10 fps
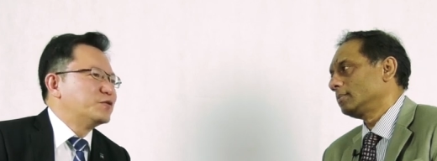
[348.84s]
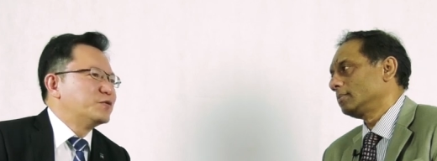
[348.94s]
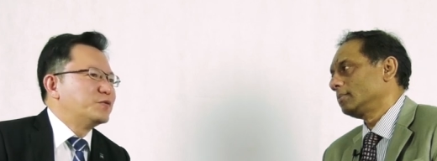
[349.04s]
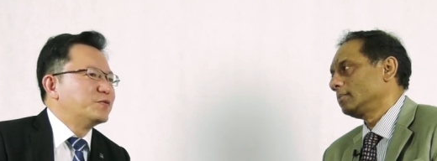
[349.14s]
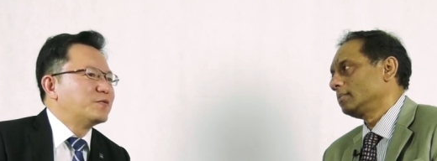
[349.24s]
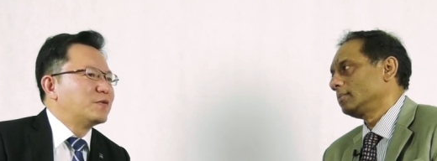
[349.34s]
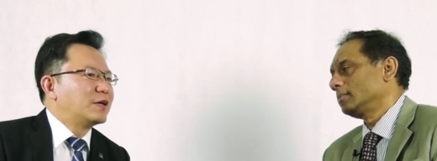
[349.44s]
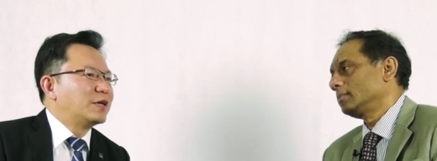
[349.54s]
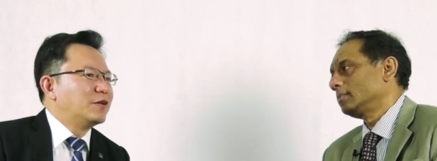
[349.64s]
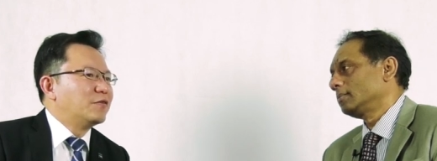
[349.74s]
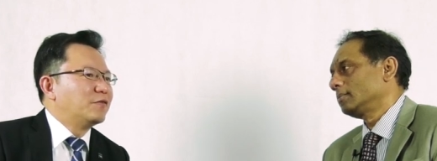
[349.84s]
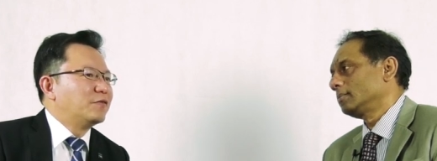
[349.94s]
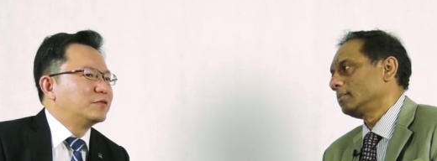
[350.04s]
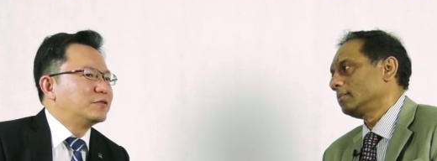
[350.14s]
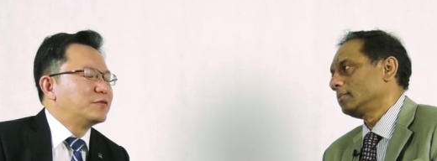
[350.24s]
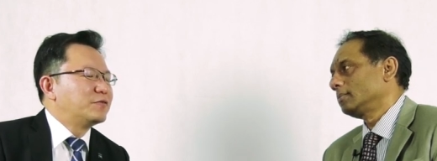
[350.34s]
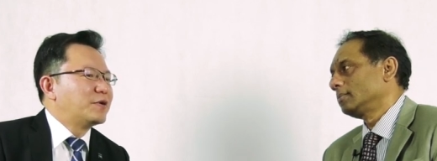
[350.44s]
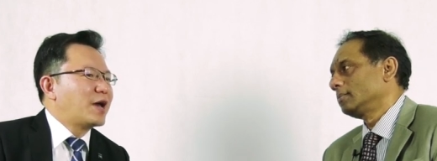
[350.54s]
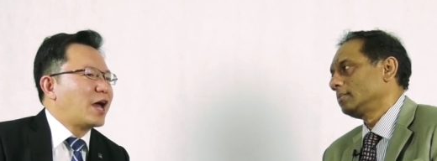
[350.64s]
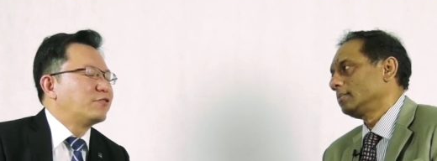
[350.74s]
Speaker 1: to you know
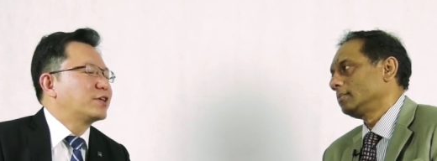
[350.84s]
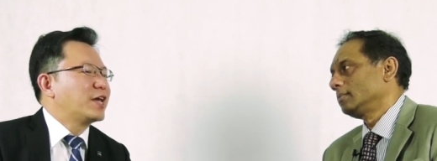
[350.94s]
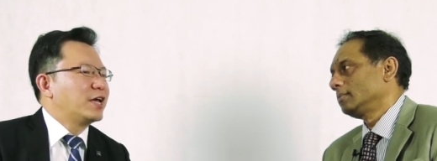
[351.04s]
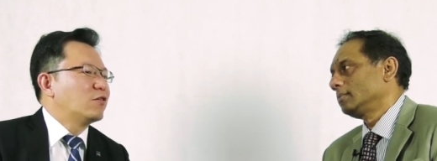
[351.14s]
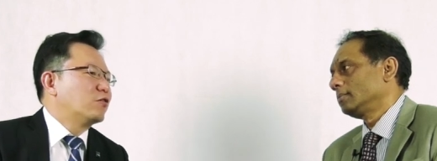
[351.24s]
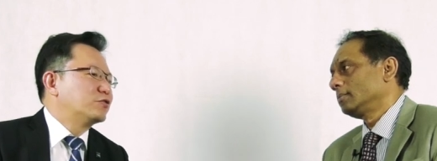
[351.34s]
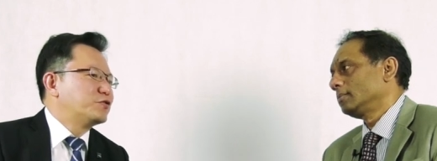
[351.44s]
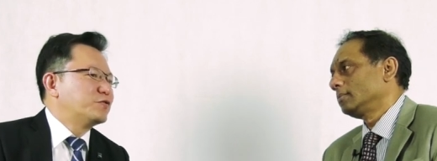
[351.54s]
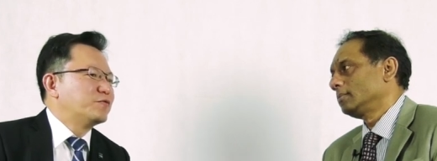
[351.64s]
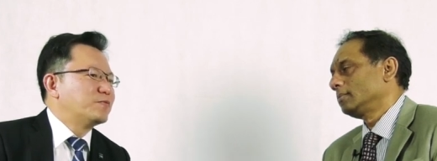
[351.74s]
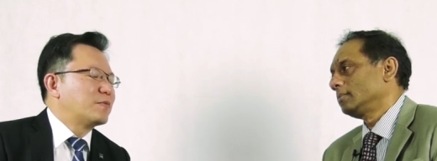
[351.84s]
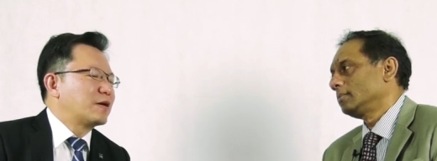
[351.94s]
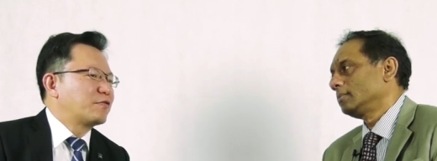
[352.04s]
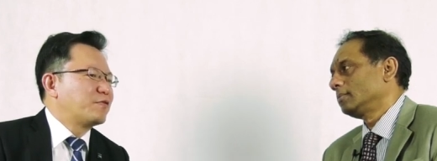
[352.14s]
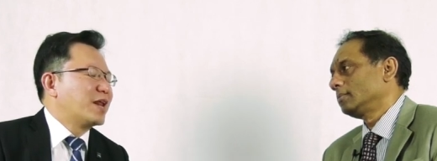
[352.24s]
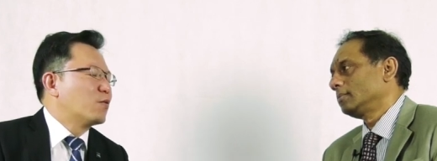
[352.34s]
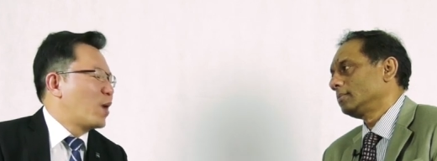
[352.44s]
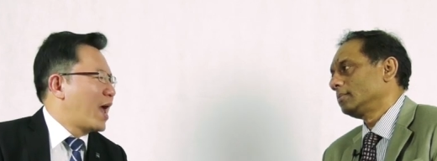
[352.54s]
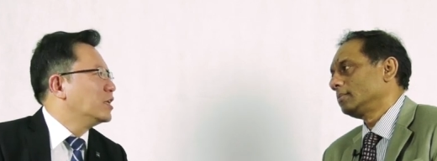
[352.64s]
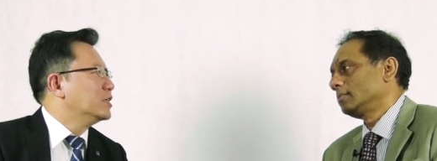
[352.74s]
to educate or to create
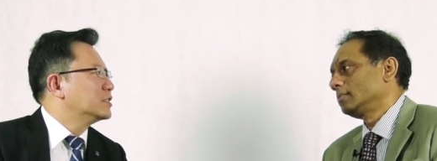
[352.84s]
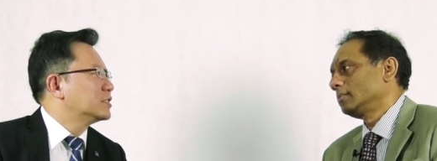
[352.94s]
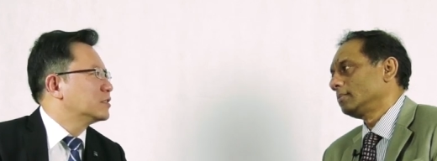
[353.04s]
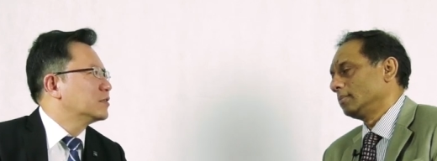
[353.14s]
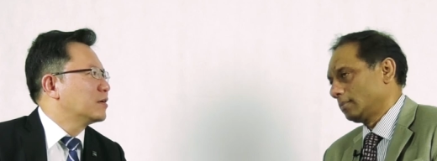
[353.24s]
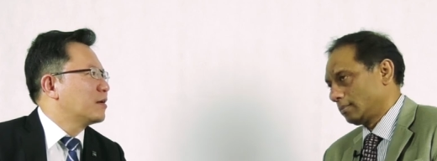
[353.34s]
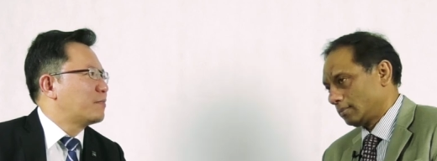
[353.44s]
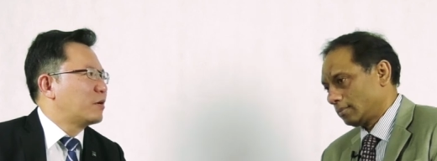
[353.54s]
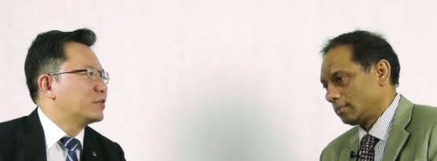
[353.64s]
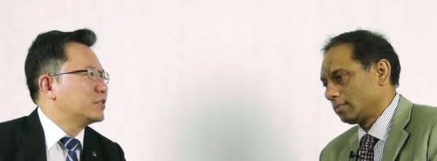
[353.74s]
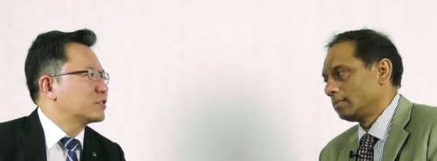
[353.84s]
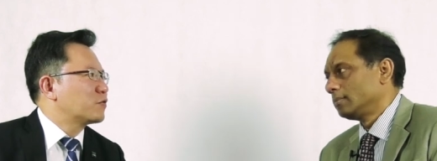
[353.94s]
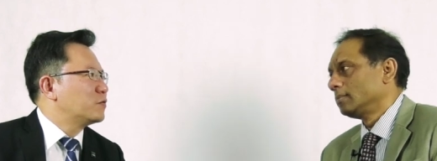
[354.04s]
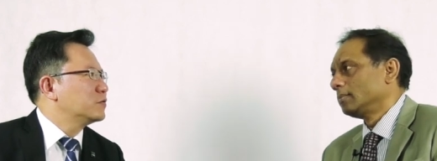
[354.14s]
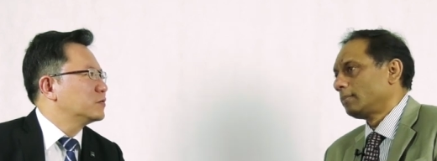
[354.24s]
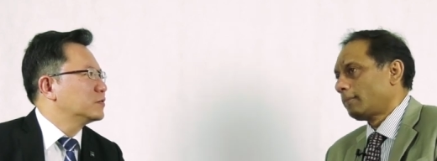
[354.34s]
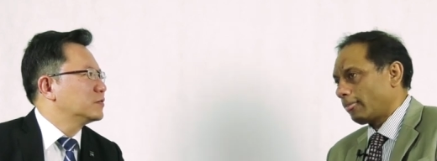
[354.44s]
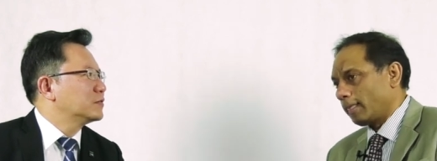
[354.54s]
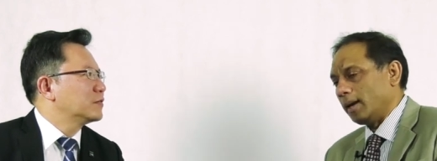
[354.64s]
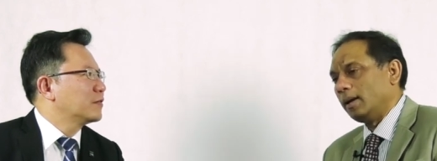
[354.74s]
awareness about this code
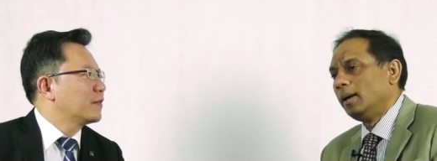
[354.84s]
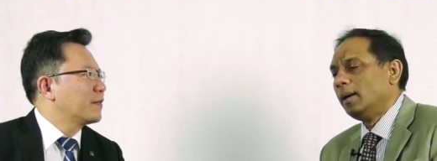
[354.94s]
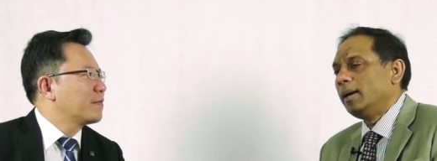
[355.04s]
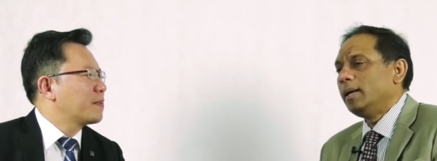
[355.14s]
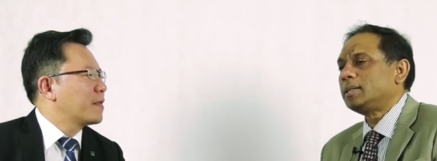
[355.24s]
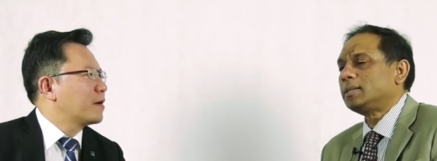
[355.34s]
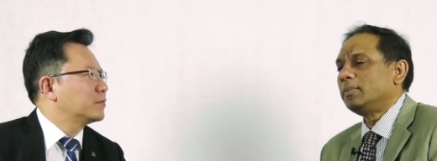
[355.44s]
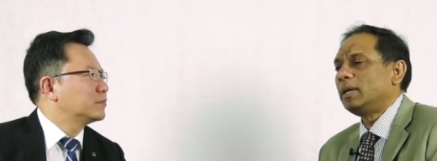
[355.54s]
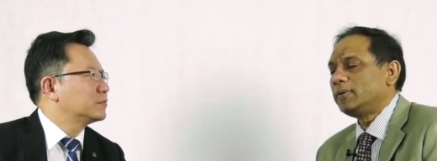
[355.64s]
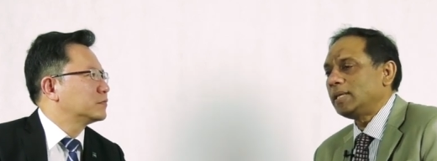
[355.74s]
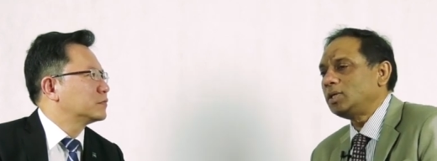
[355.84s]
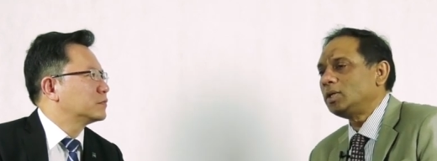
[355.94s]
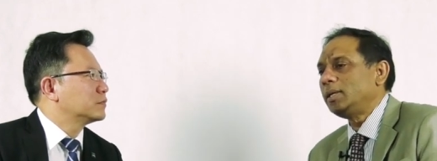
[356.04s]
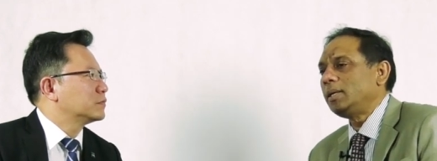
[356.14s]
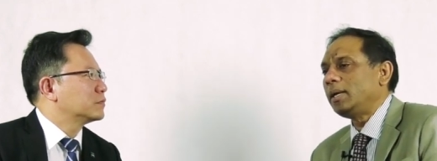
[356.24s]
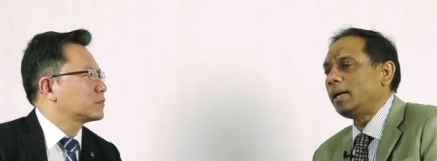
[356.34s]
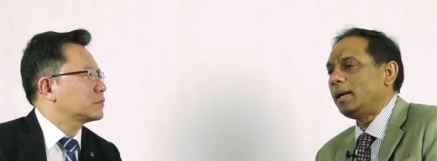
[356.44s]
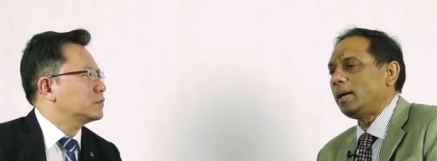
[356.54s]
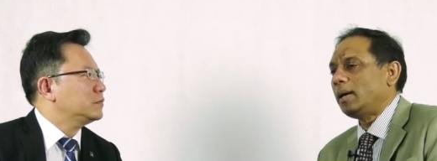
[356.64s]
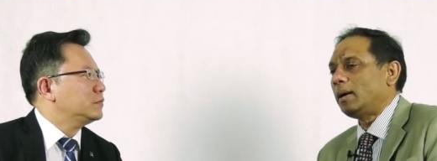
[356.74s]
Speaker 2: okay it's essentially
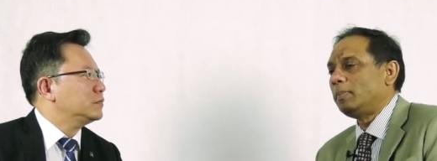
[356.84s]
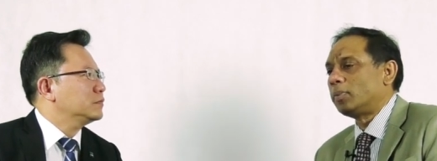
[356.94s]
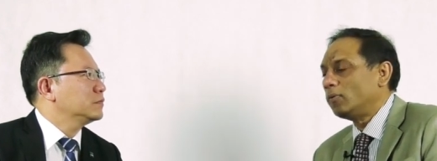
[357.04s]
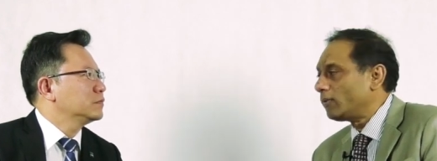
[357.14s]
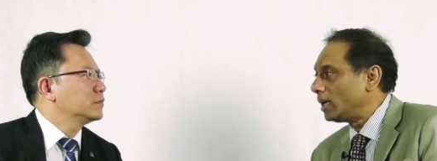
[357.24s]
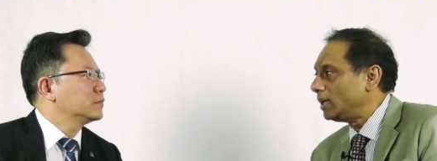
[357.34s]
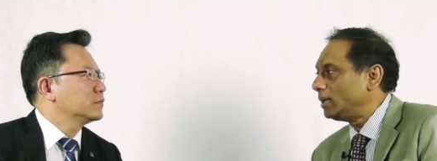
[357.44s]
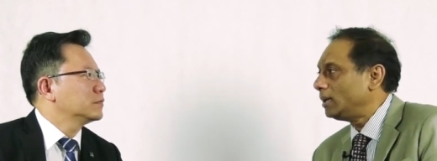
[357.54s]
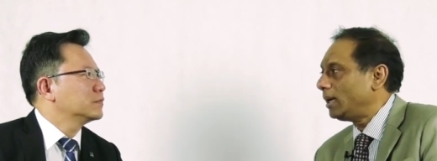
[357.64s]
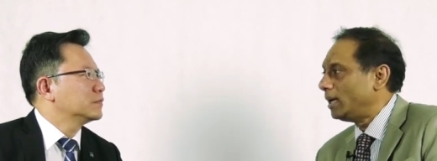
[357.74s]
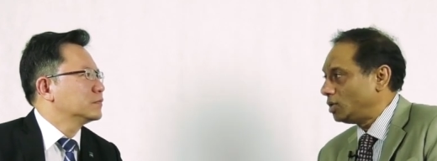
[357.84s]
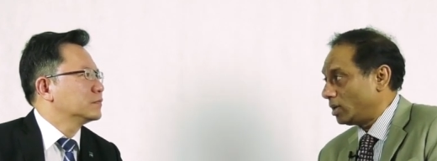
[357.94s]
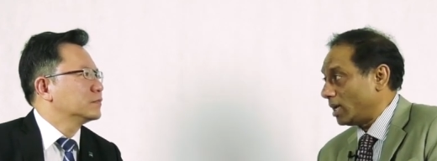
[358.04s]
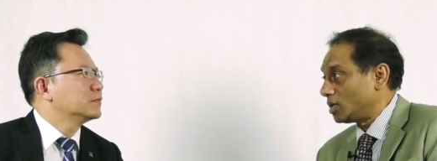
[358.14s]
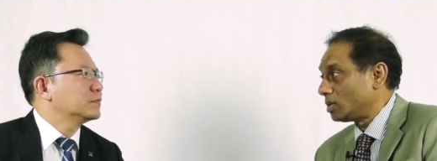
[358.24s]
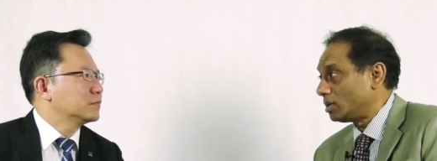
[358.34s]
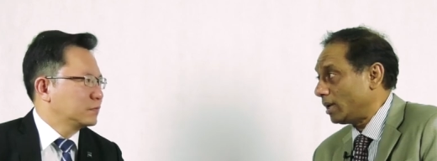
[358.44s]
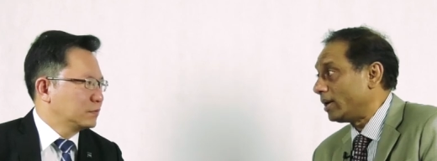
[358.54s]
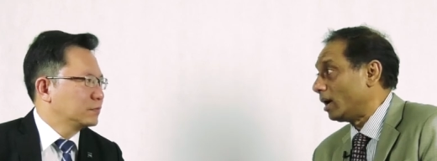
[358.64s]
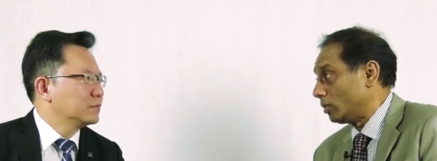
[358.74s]
profiling
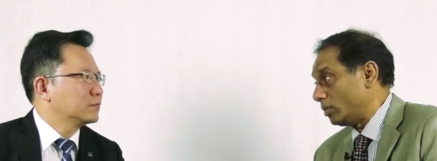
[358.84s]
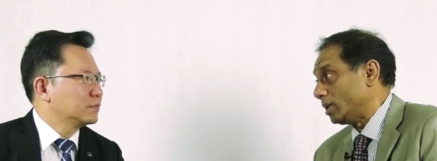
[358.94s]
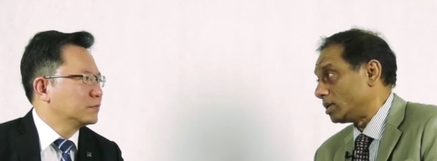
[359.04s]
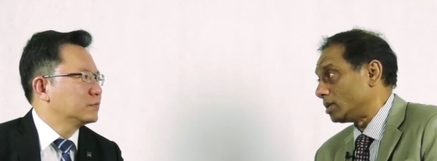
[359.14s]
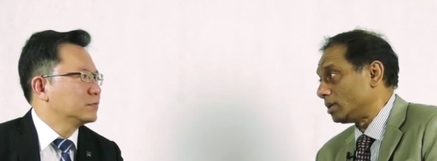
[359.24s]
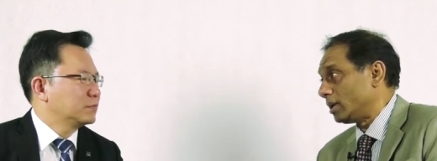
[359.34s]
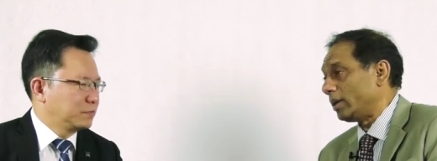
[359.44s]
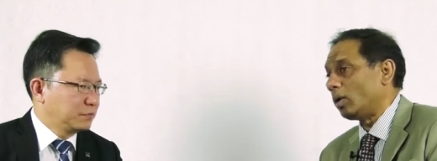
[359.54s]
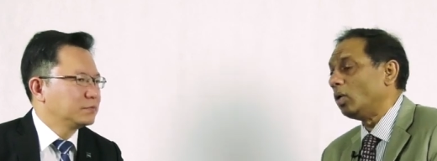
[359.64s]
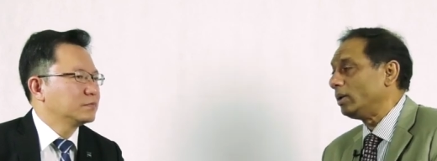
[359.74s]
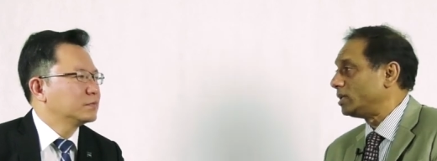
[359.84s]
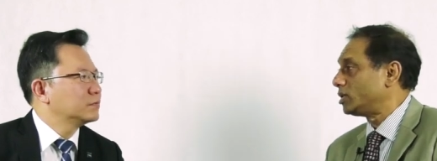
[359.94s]
education and outreach and they're all